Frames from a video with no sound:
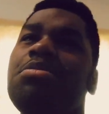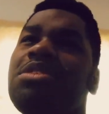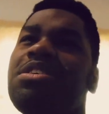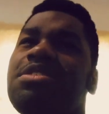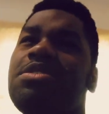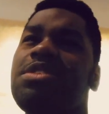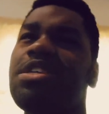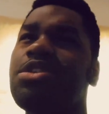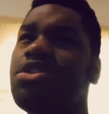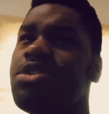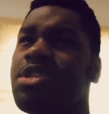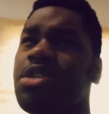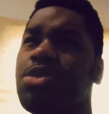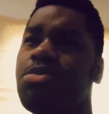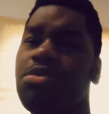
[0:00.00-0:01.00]
because that
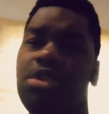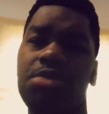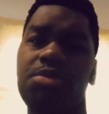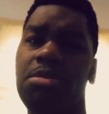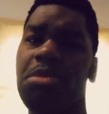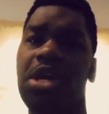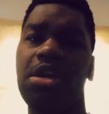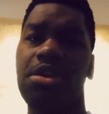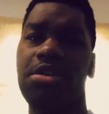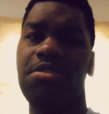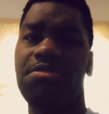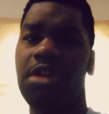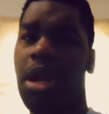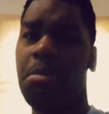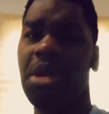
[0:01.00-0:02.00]
just gets really
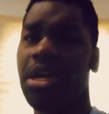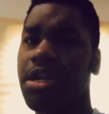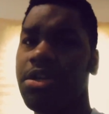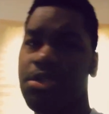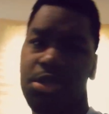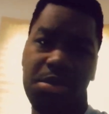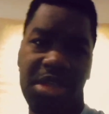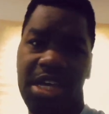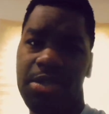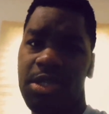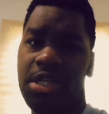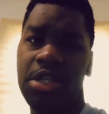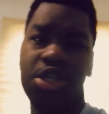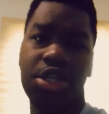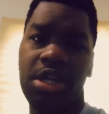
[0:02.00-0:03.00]
repetitive and I'm not going to do that
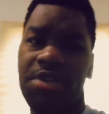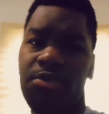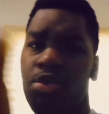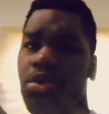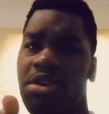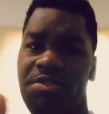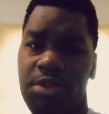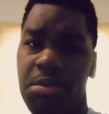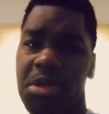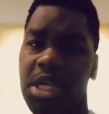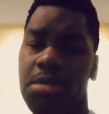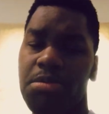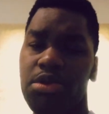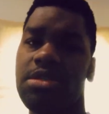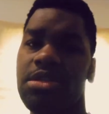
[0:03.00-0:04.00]
to each and every one of you
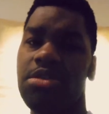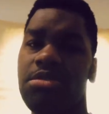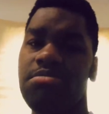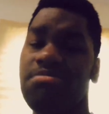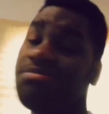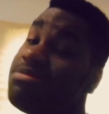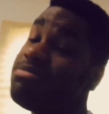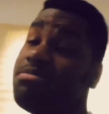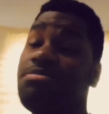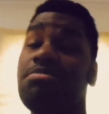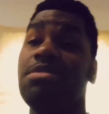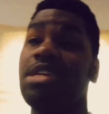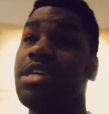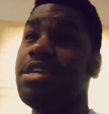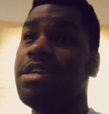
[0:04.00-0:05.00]
people. So
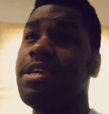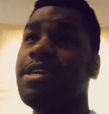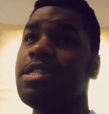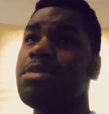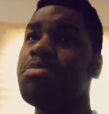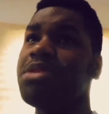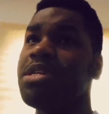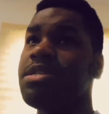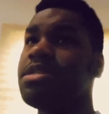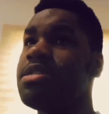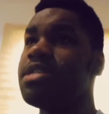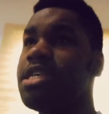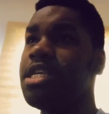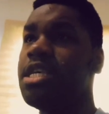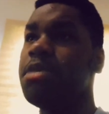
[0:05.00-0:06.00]
it's best
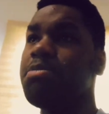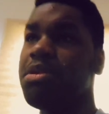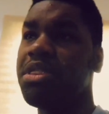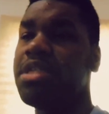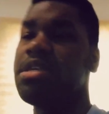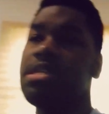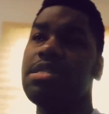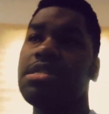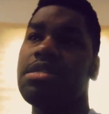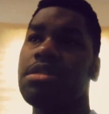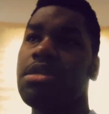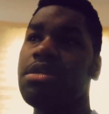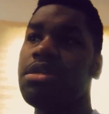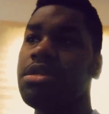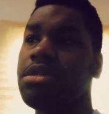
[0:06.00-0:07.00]
to keep
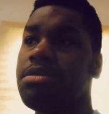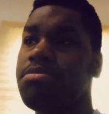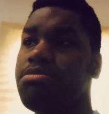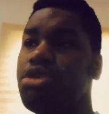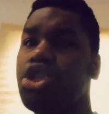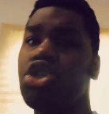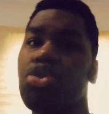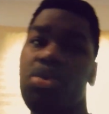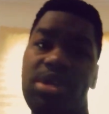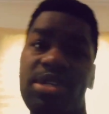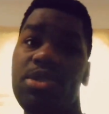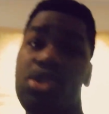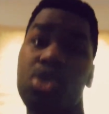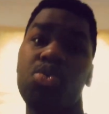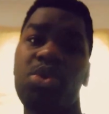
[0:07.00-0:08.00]
this uh, short
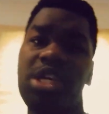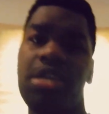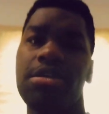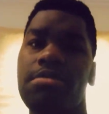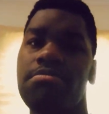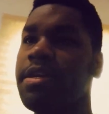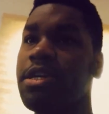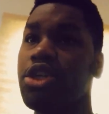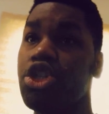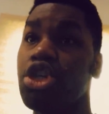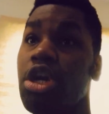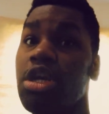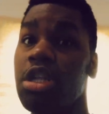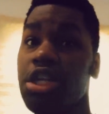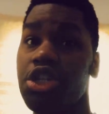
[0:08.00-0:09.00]
and sweet like a
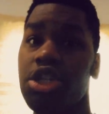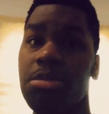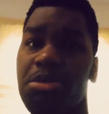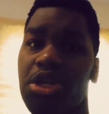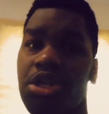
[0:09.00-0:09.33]
chocolate chip